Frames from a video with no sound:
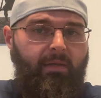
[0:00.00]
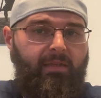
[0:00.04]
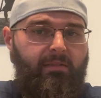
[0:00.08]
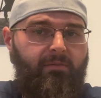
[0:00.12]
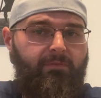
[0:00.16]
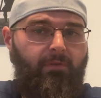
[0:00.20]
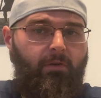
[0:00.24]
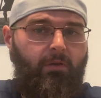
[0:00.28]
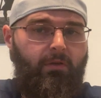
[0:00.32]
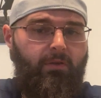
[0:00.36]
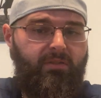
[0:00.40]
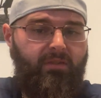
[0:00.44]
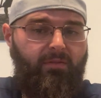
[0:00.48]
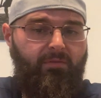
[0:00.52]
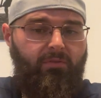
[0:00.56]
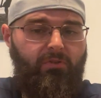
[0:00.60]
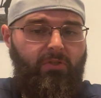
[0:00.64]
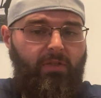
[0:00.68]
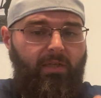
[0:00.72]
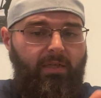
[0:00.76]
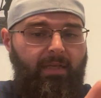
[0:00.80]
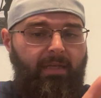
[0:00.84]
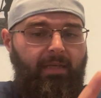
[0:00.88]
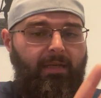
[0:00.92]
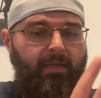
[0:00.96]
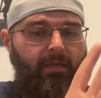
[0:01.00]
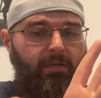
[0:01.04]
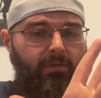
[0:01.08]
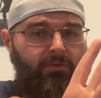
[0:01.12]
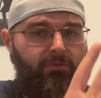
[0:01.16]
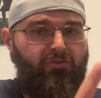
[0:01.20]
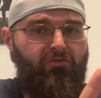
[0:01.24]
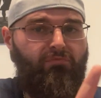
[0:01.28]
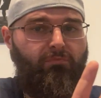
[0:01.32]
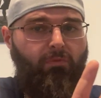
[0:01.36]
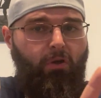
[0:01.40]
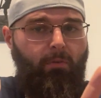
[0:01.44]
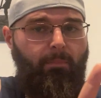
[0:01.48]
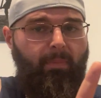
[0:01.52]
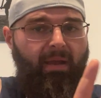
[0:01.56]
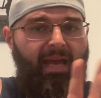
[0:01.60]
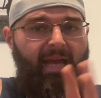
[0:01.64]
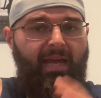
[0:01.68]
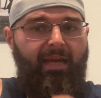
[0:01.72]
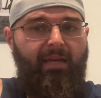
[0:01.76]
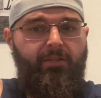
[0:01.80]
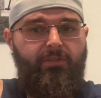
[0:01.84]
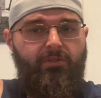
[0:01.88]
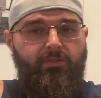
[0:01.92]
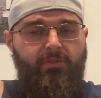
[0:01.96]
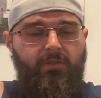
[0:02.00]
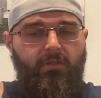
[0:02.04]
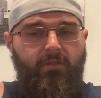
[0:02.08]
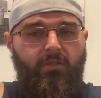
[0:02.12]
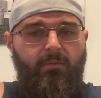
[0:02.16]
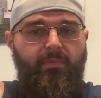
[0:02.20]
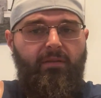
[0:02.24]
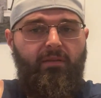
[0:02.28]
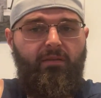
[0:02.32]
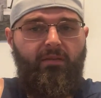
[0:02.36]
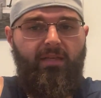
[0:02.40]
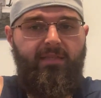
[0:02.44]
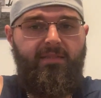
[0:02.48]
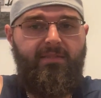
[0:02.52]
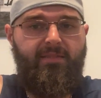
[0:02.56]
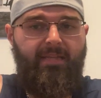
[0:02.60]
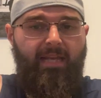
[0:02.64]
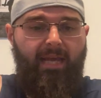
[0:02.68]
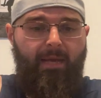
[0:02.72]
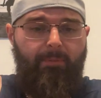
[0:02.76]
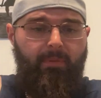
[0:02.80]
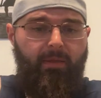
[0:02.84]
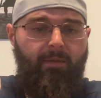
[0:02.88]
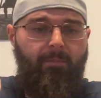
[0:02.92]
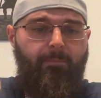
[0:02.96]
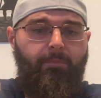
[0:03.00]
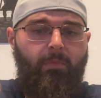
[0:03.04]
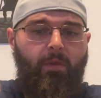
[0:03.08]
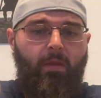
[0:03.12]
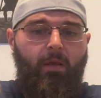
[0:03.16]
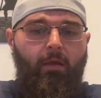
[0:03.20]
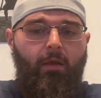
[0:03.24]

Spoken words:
As far as if you're trying to get it in a small package, it's going to be less snappy.